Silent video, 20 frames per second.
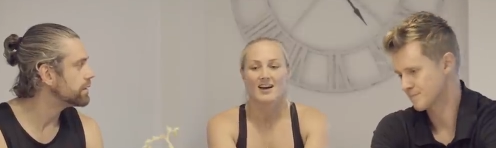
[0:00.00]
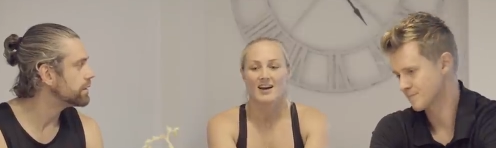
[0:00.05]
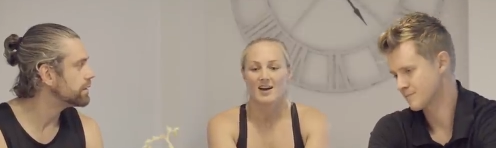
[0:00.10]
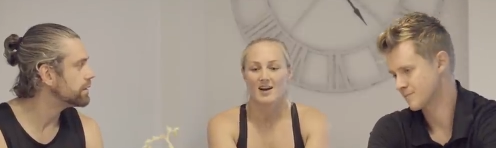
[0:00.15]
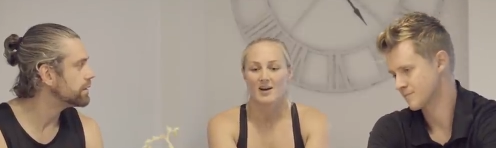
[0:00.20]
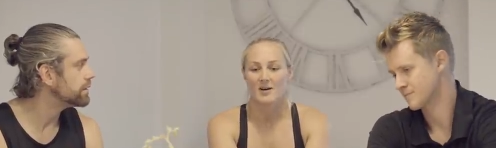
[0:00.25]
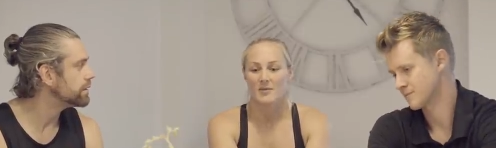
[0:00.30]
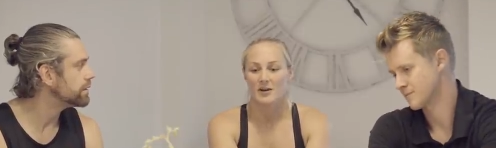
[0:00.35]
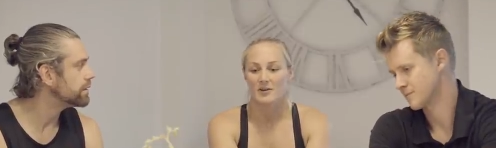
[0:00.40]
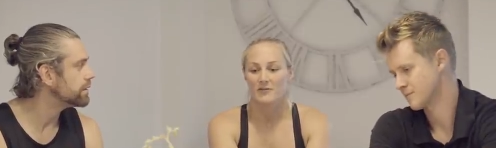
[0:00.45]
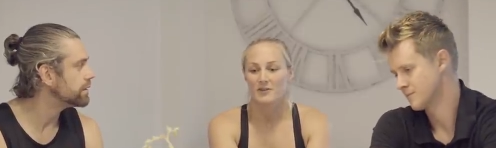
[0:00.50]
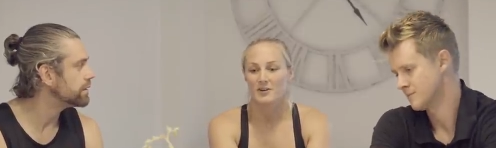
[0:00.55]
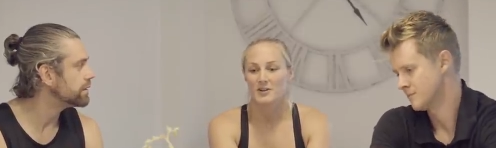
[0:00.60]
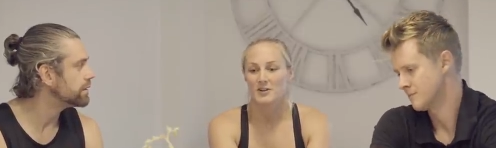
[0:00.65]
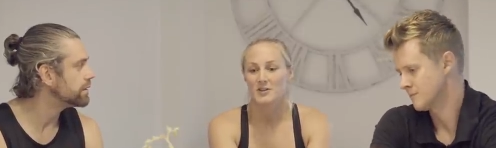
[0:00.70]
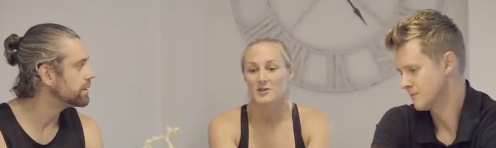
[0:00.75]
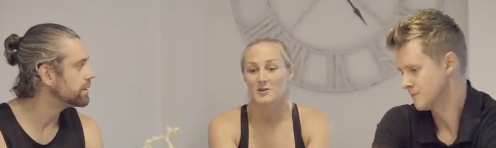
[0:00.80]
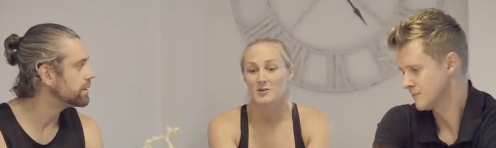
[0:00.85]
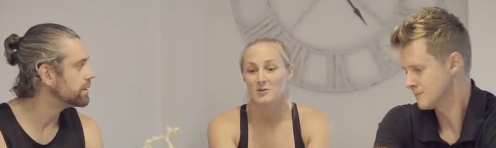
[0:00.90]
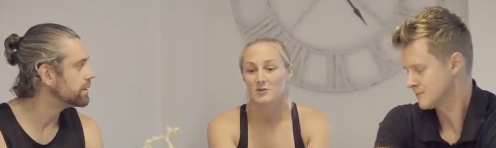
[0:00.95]
Speaker 1: Um, I'd
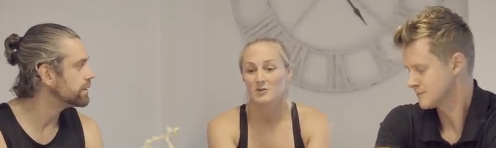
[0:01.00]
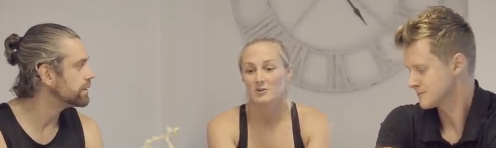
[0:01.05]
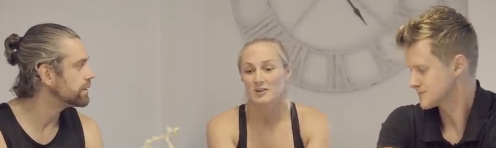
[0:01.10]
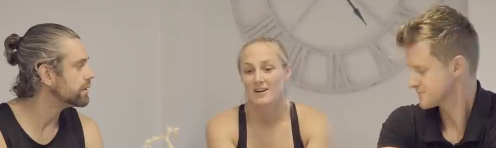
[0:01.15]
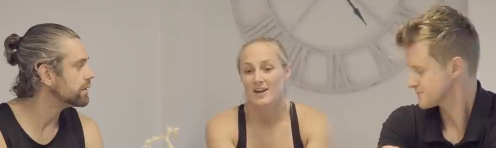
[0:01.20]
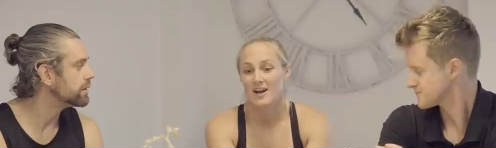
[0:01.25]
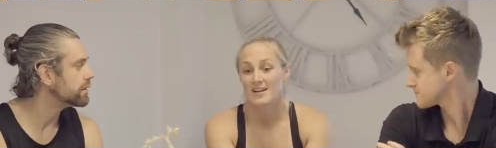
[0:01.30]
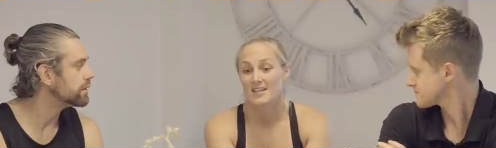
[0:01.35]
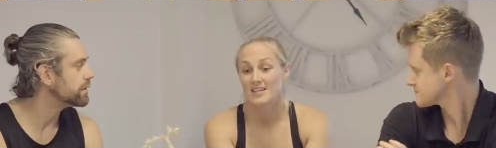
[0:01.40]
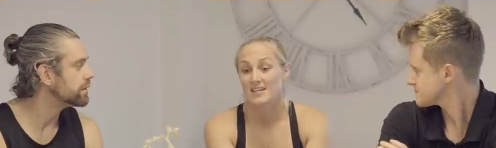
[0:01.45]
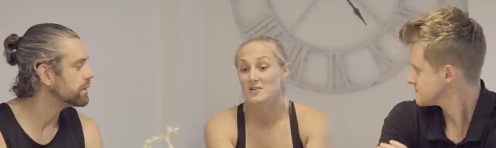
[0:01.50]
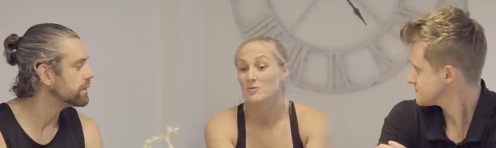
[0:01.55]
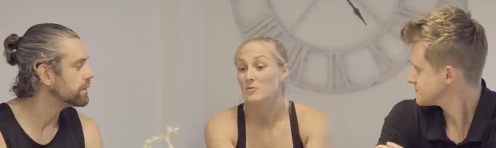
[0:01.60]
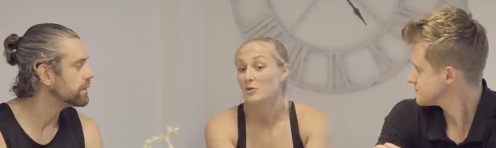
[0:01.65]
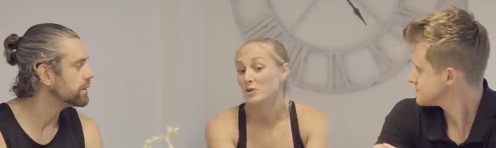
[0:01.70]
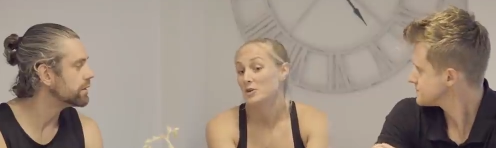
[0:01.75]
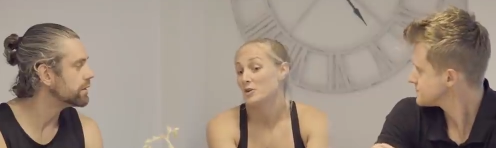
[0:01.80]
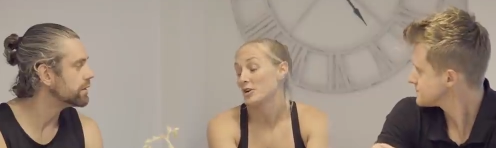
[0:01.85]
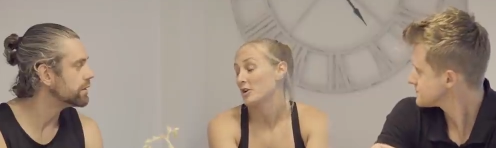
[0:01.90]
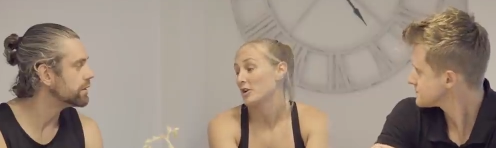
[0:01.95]
finished school and I didn't
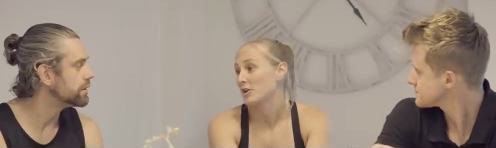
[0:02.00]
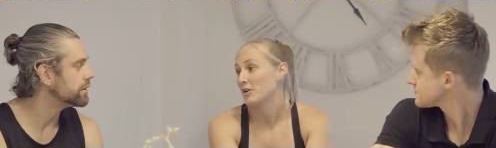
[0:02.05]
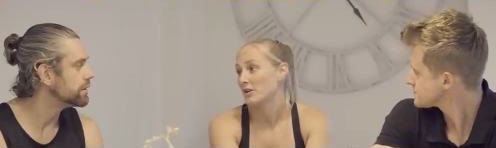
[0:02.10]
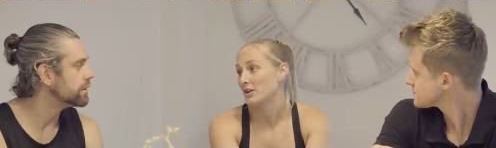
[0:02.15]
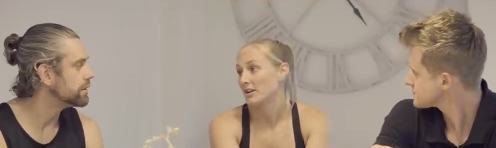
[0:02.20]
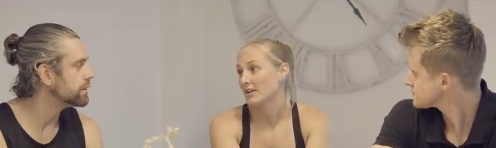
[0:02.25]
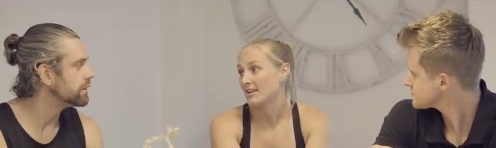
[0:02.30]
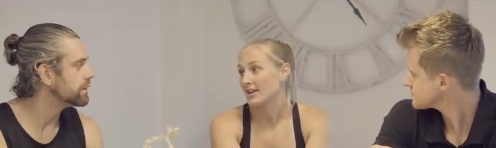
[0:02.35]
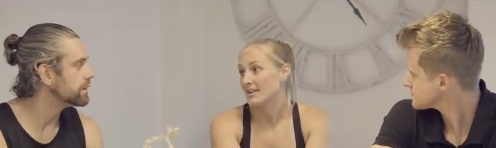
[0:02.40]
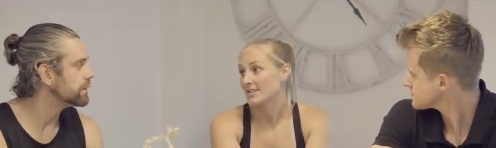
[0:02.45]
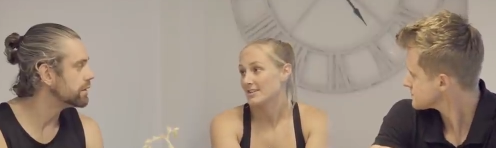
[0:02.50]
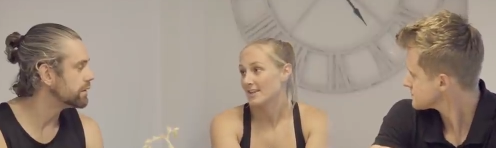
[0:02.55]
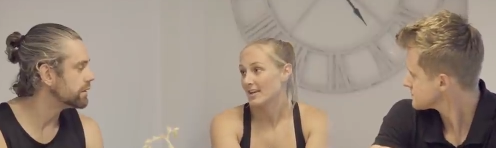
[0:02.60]
want to go to uni at that